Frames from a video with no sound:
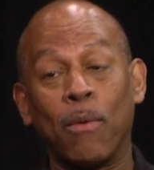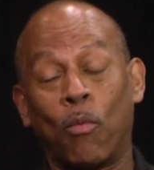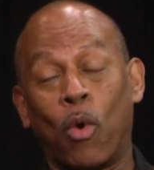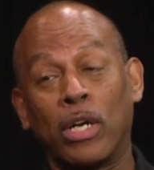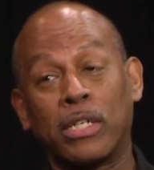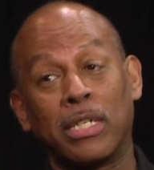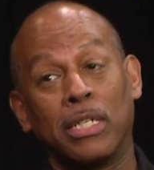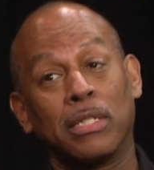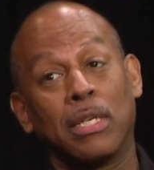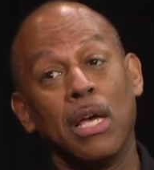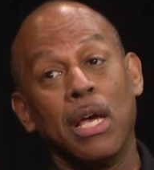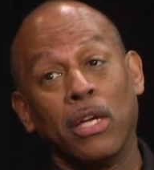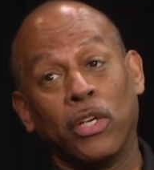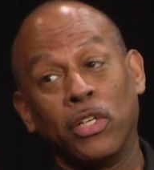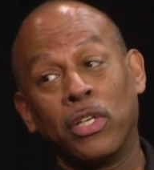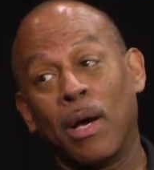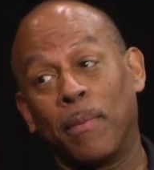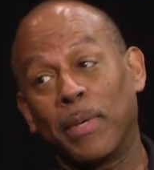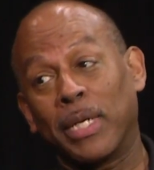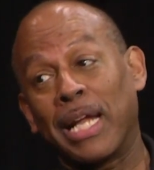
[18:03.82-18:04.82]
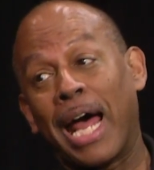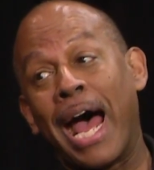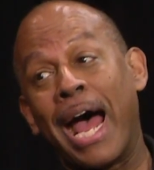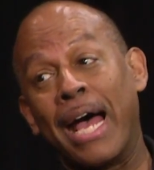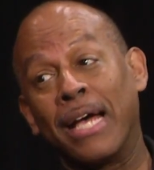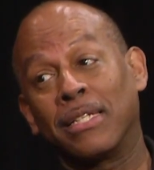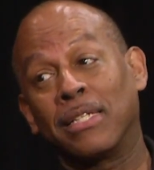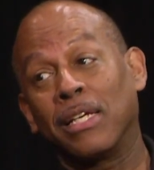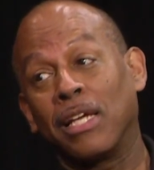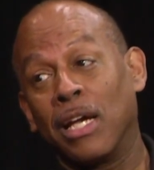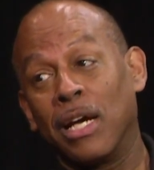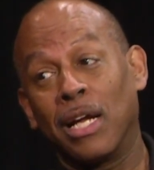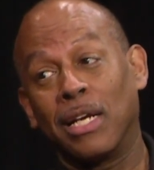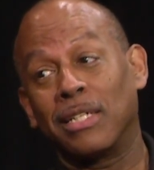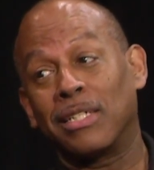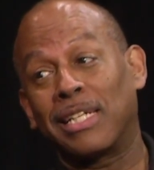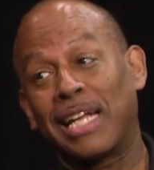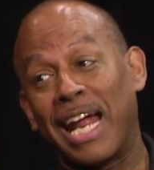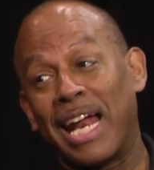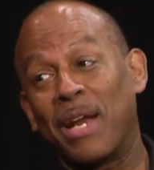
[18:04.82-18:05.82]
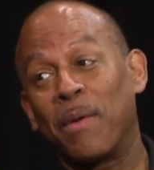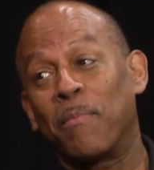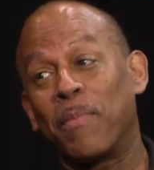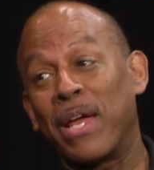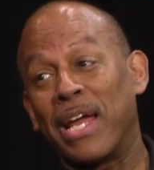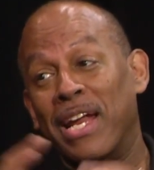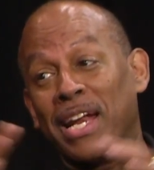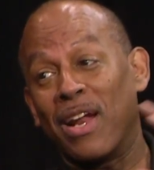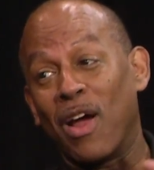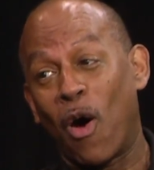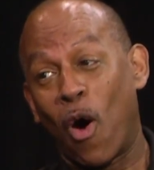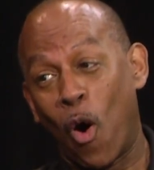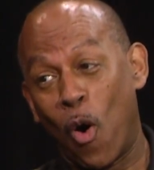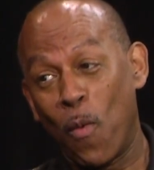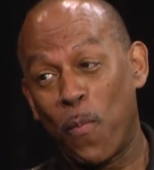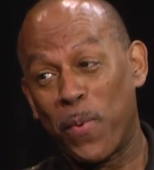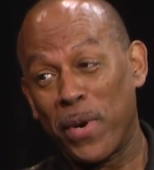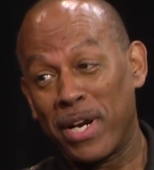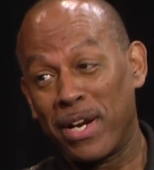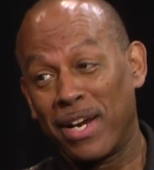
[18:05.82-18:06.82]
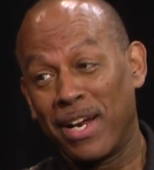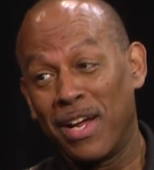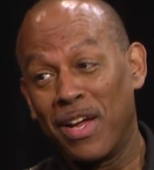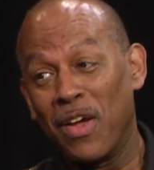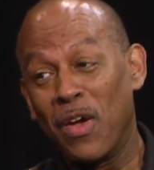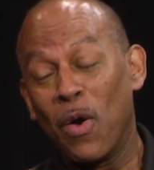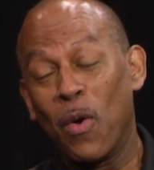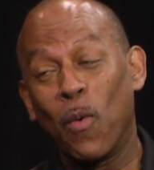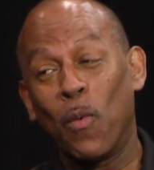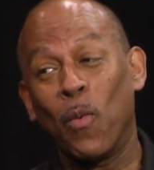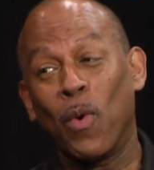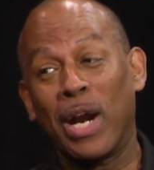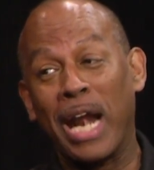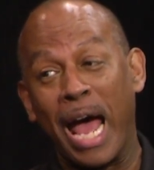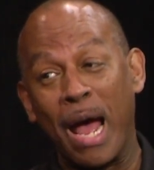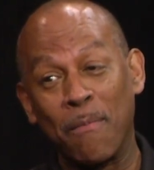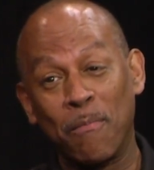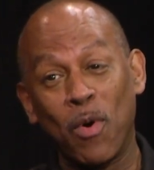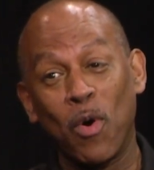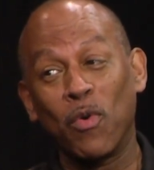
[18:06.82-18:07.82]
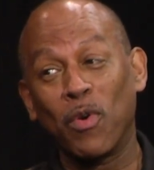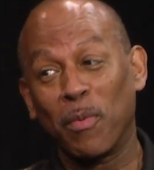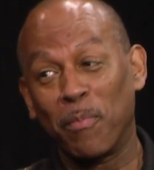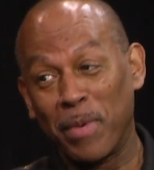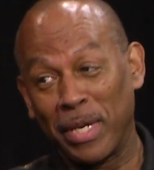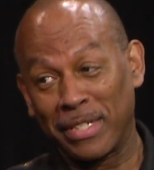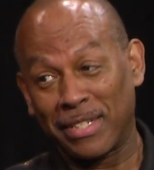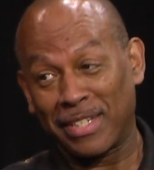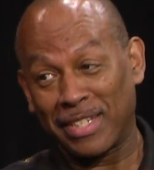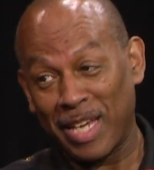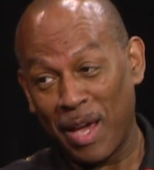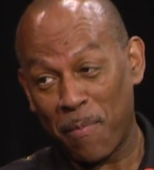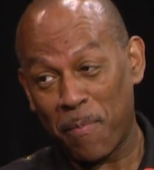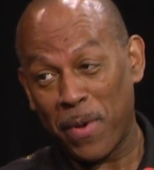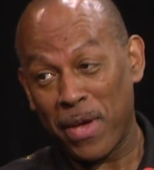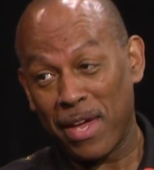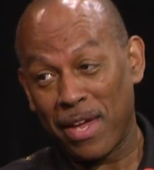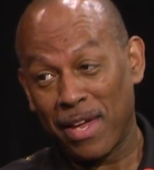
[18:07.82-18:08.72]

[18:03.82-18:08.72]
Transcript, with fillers: watch this. You talking about the eyes of your understanding being right. open? Wow. When I moved to Mississippi,